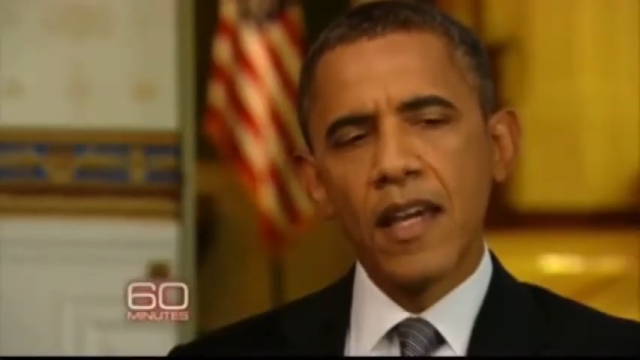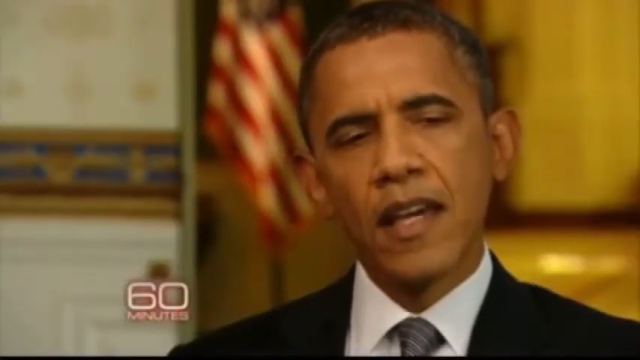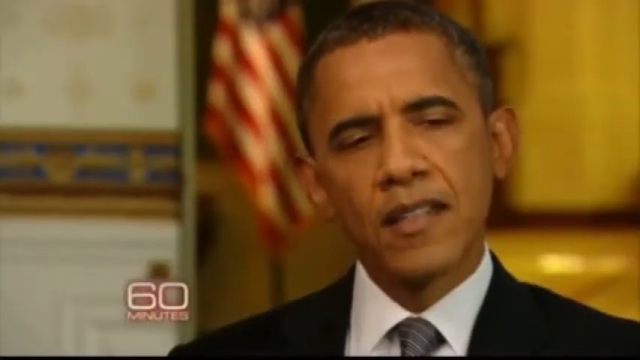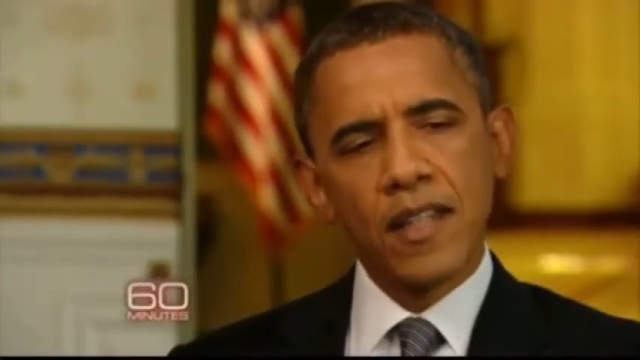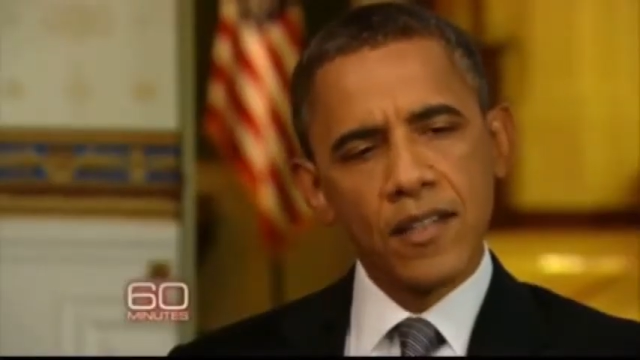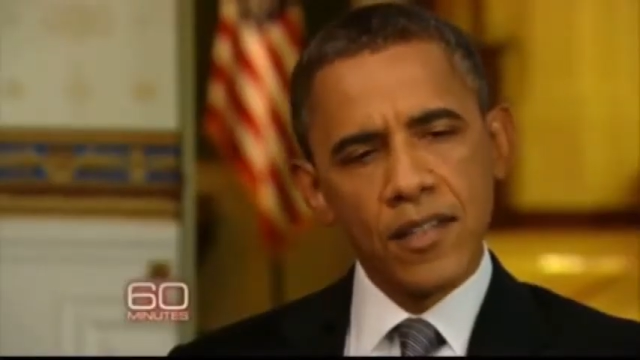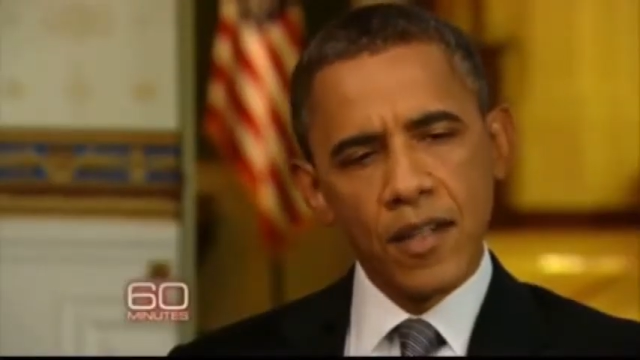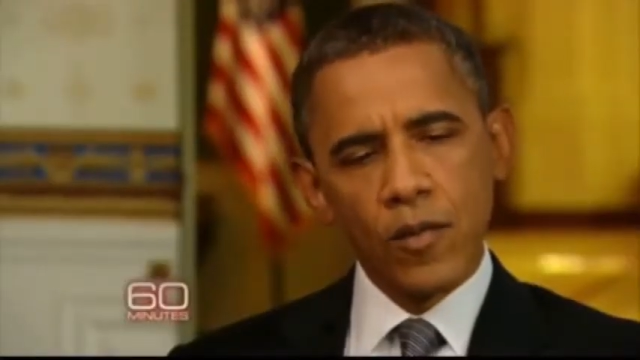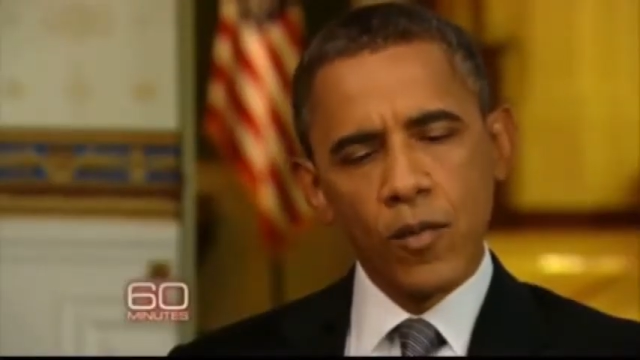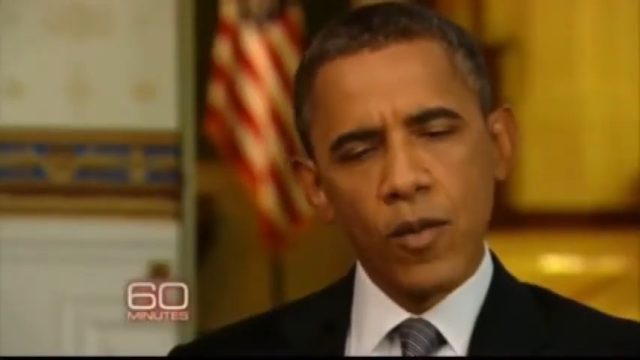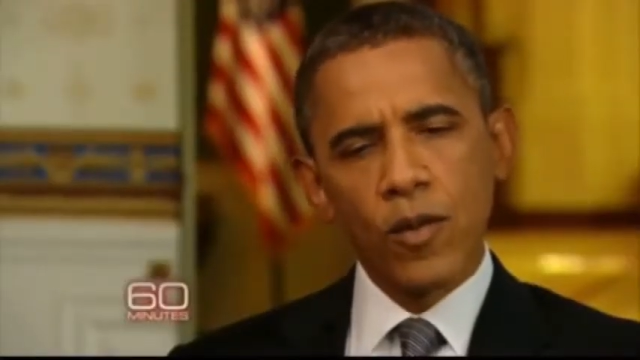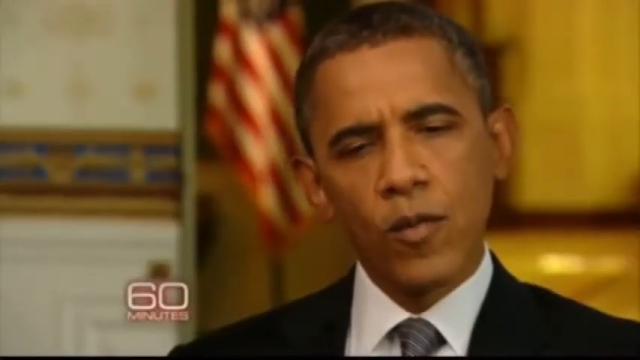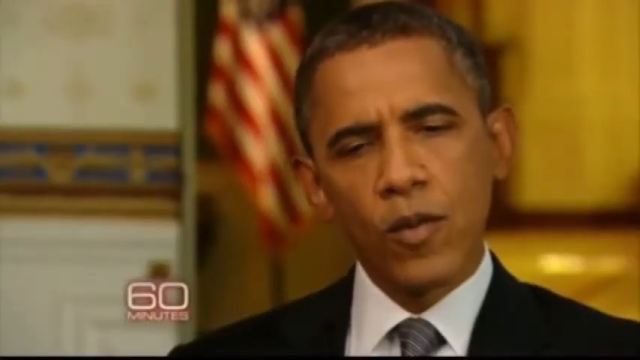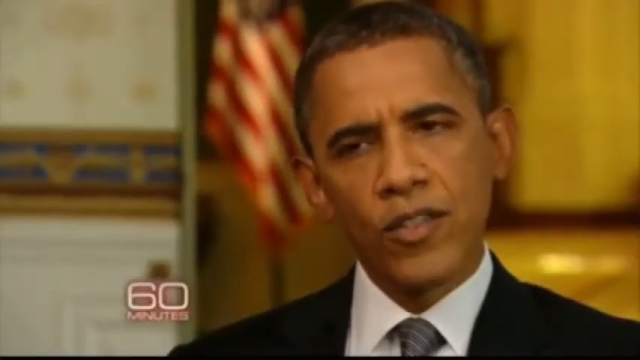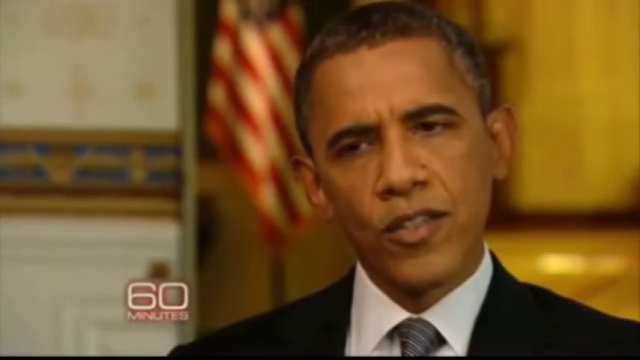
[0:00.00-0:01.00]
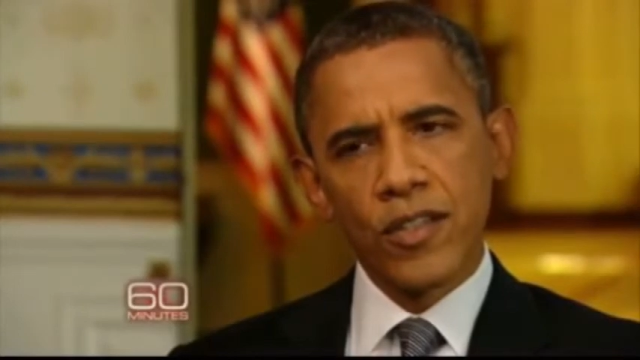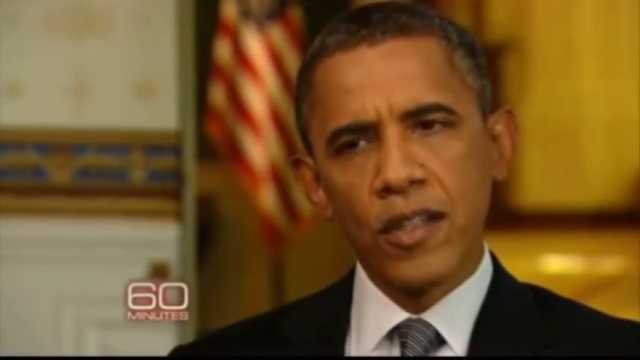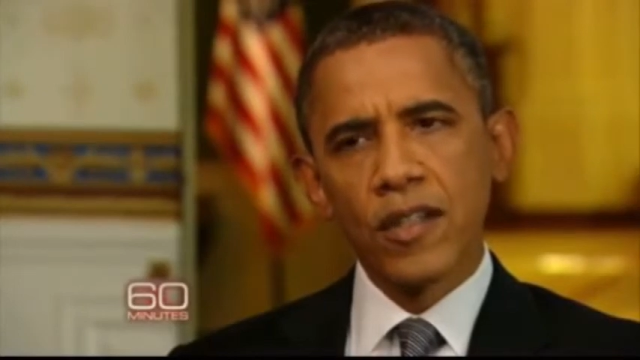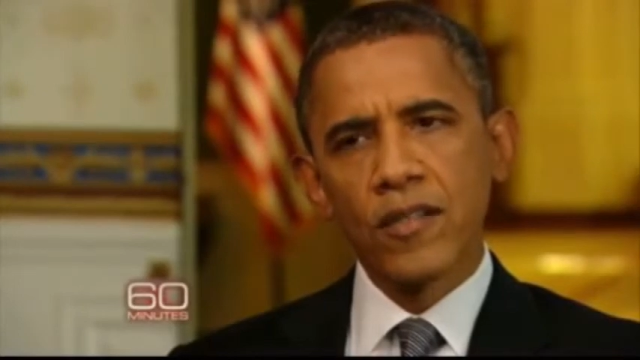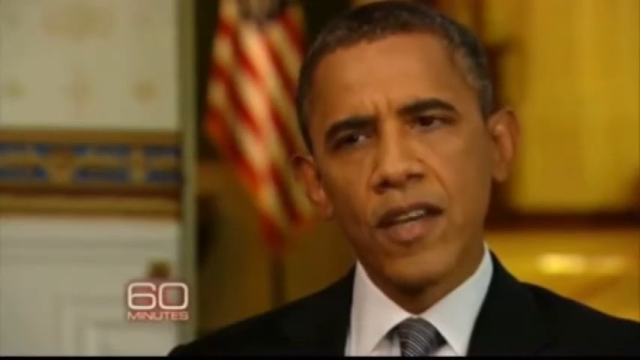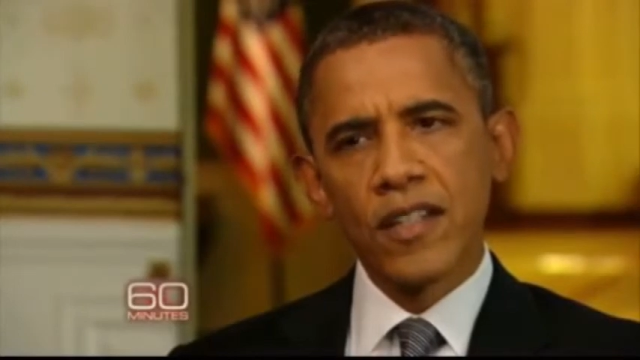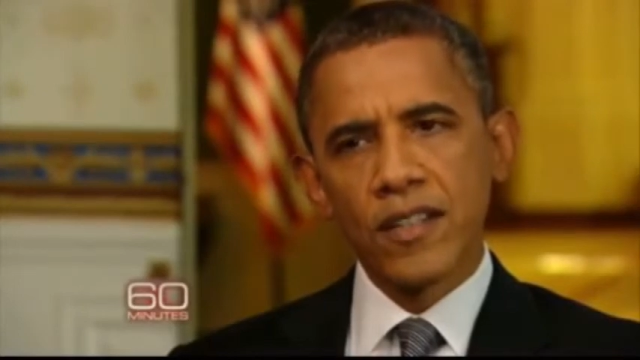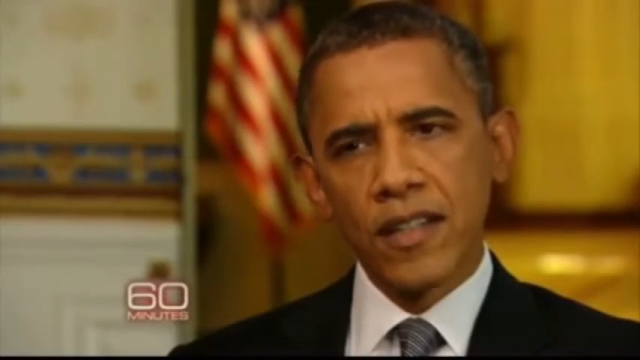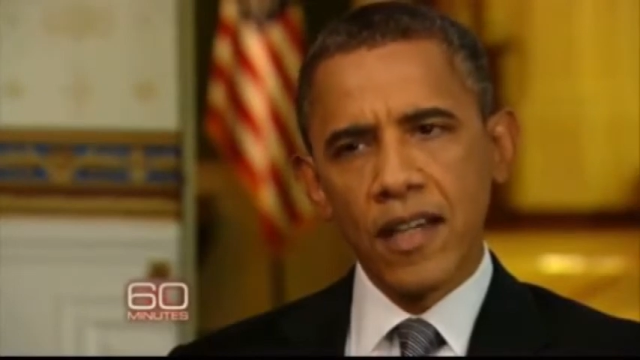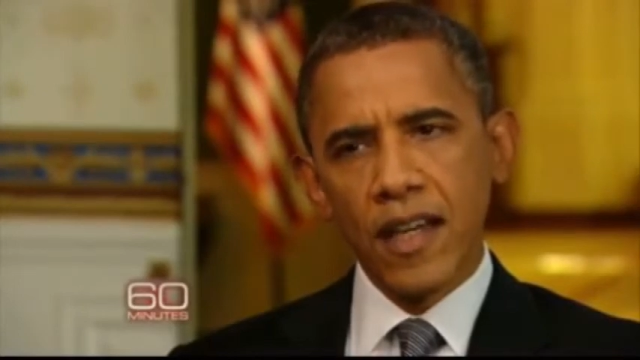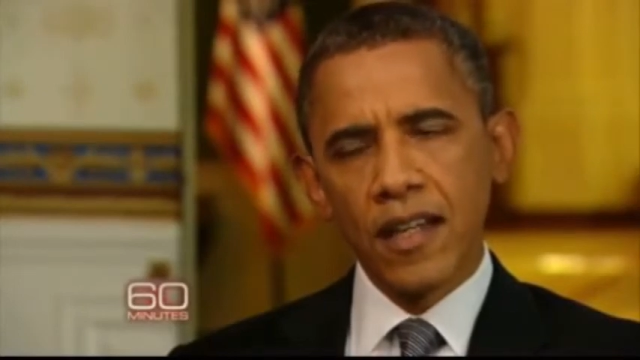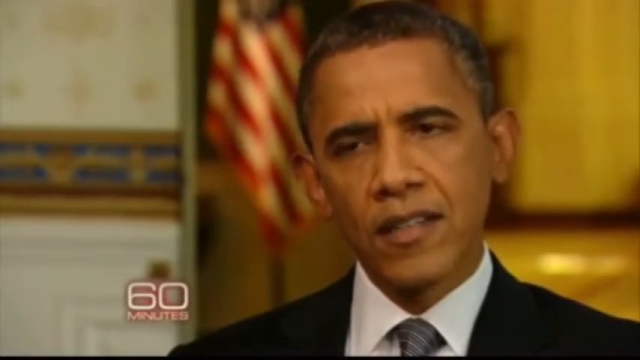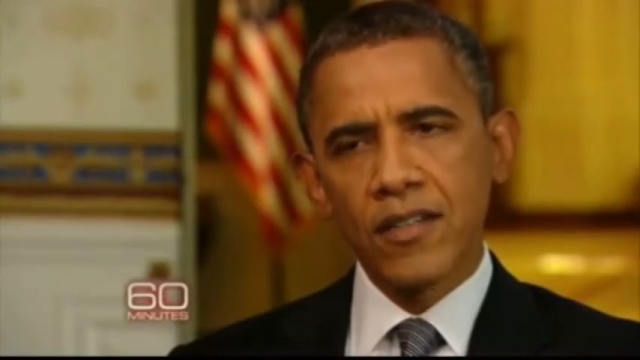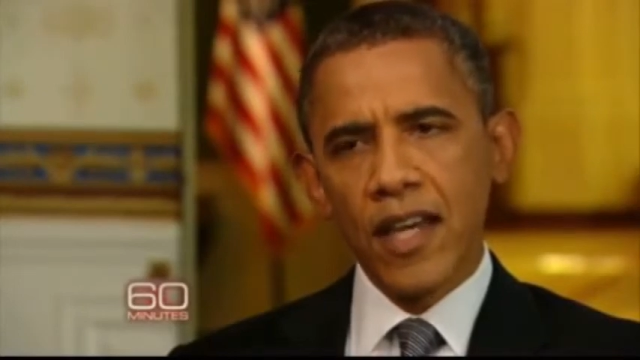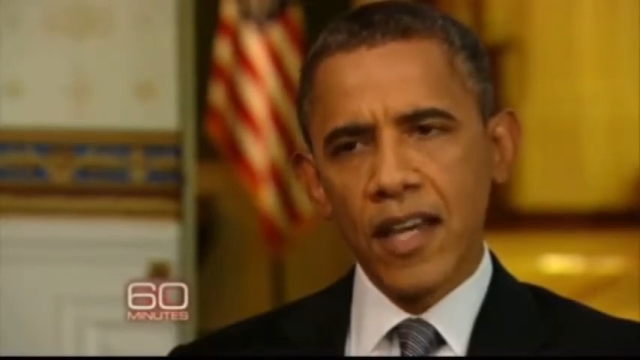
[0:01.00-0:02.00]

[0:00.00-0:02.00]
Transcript: Right. As I said, we're, we're still investigating